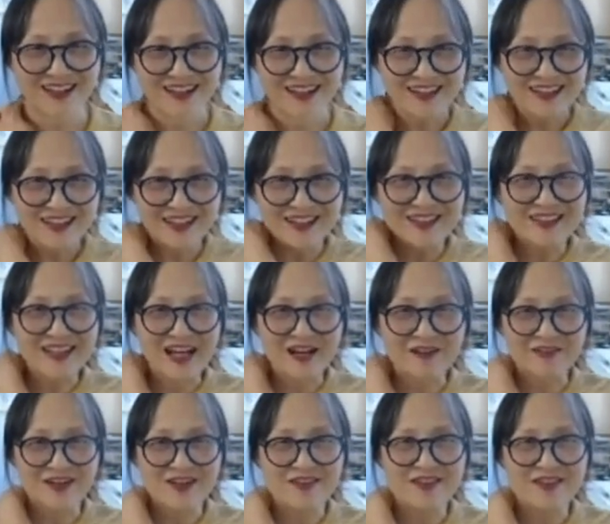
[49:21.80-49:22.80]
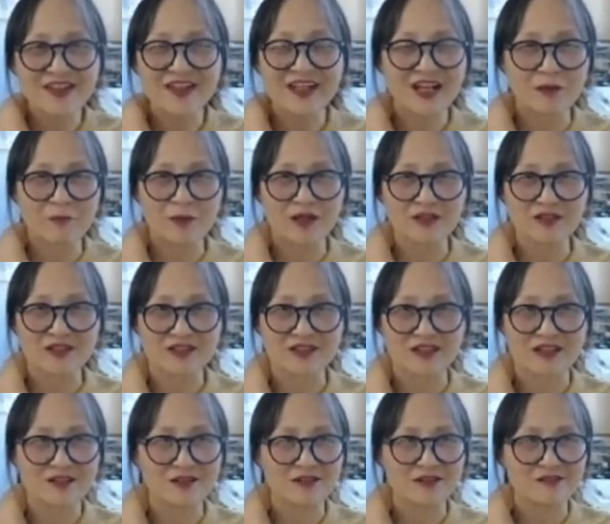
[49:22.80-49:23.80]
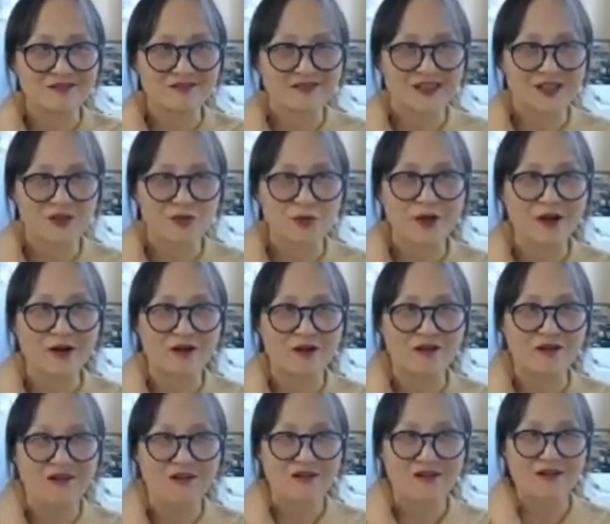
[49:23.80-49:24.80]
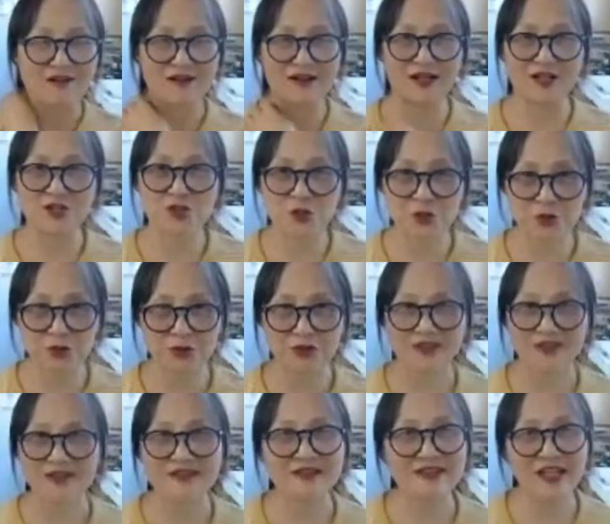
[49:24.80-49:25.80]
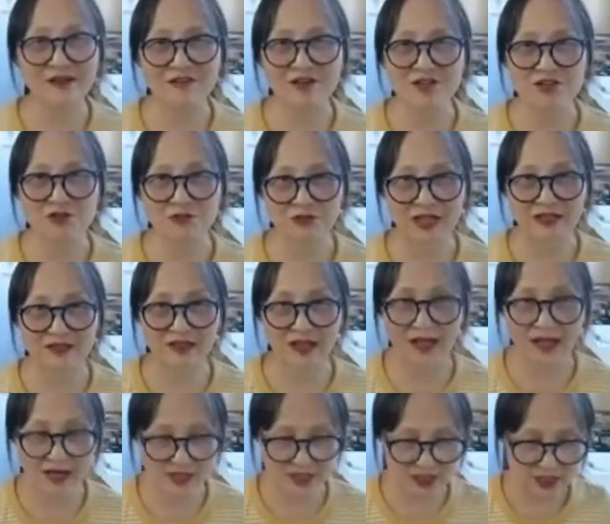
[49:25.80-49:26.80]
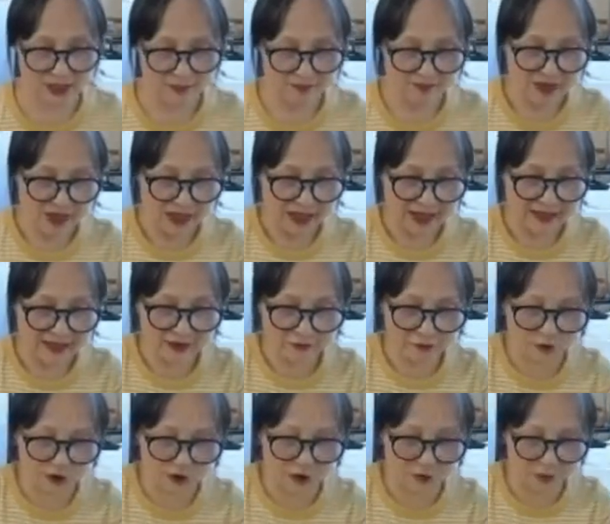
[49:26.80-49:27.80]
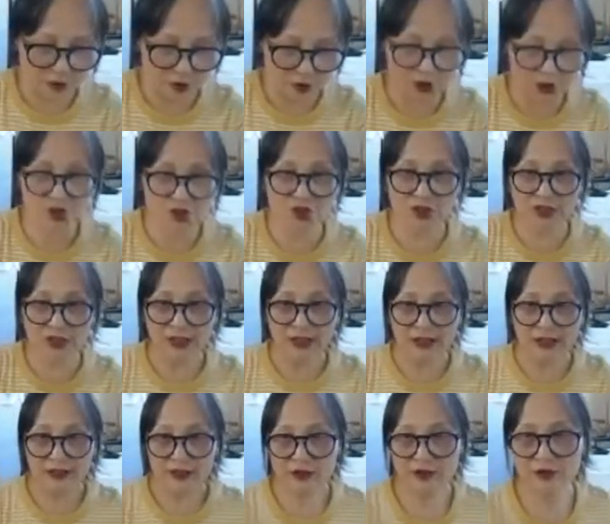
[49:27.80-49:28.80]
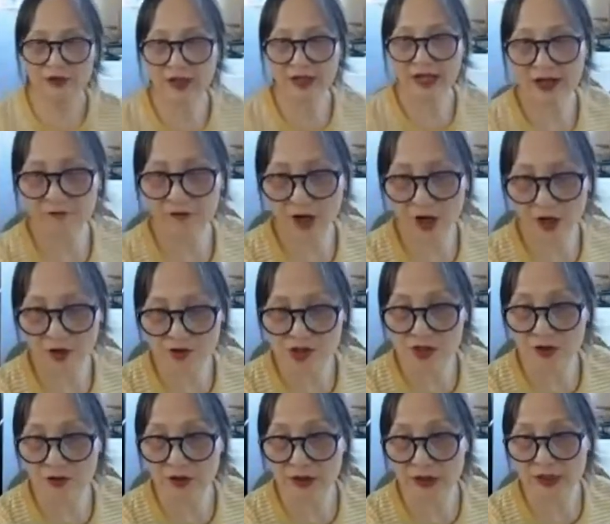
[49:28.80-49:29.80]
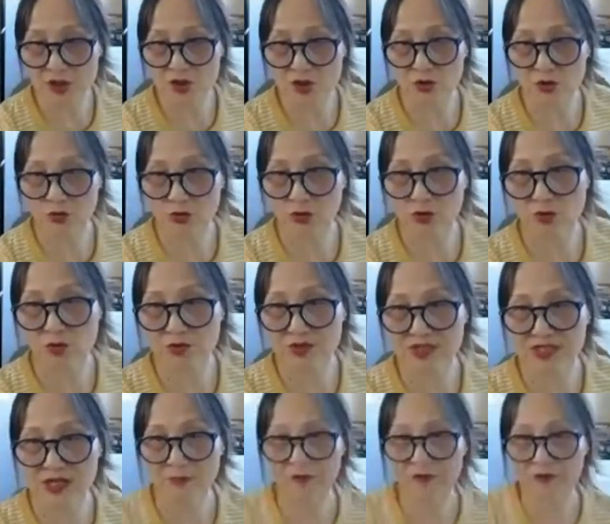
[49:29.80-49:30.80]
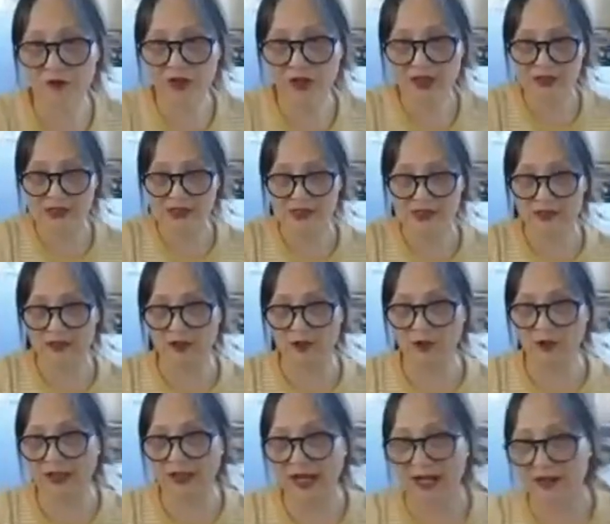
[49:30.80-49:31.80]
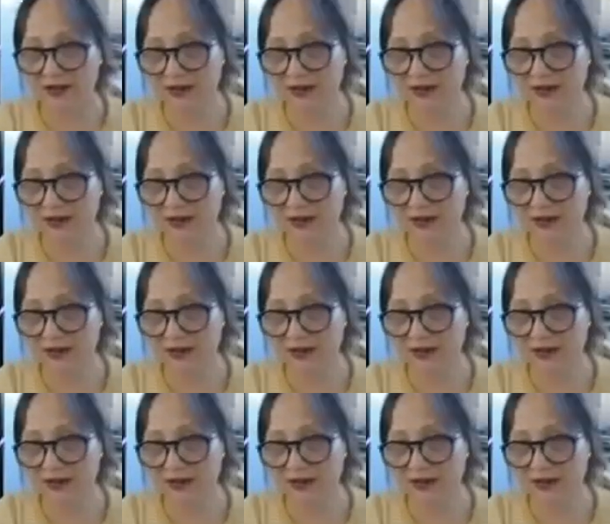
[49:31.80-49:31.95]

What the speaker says: It never think about the real tree, never do like that. And for the push, you have also need to do some things, look at